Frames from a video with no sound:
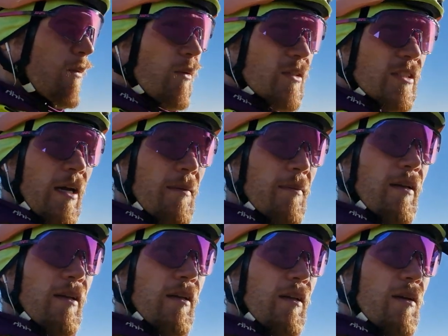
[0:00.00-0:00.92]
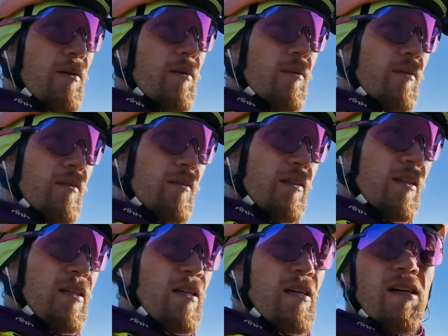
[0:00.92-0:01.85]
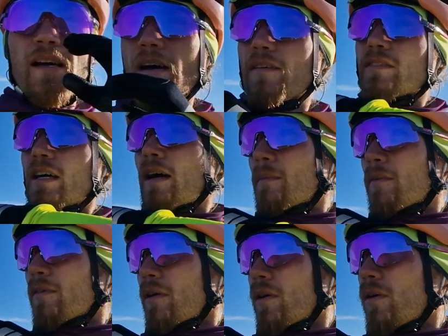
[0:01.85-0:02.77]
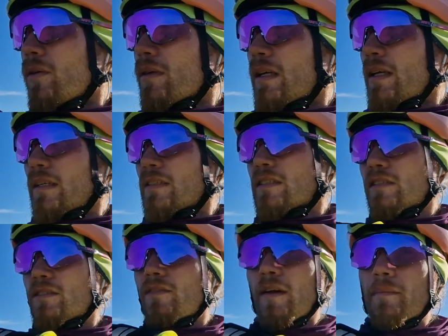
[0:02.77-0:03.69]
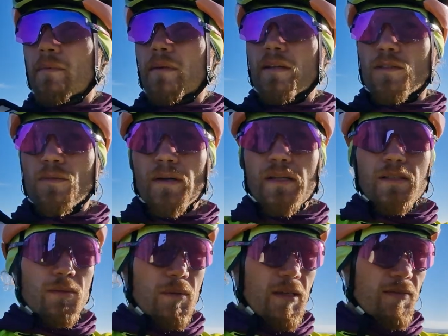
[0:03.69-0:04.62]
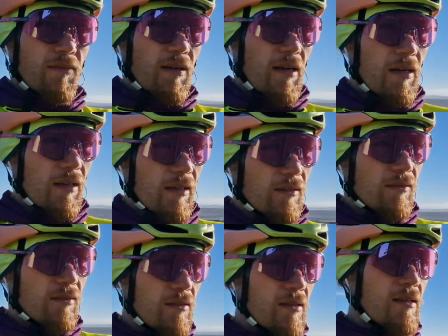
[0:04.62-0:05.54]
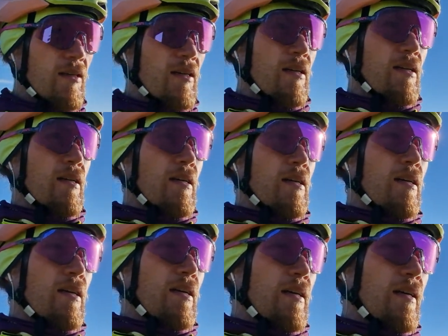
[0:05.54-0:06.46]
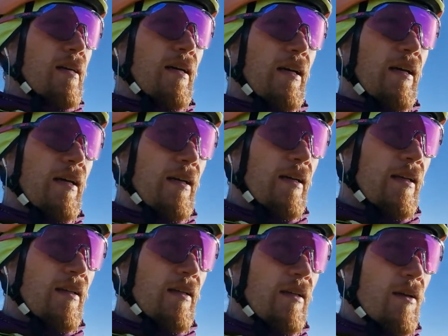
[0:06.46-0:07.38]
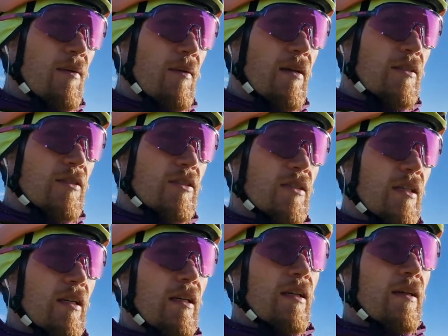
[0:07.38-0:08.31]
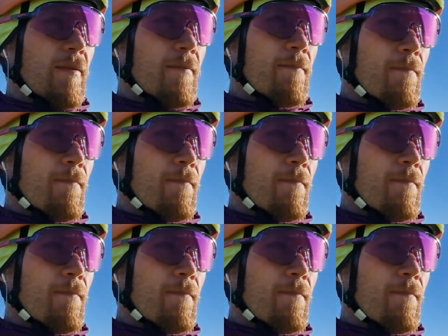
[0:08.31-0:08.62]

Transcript: what's happening, you know, at time of recording. This is February 2025, and you know, I just see,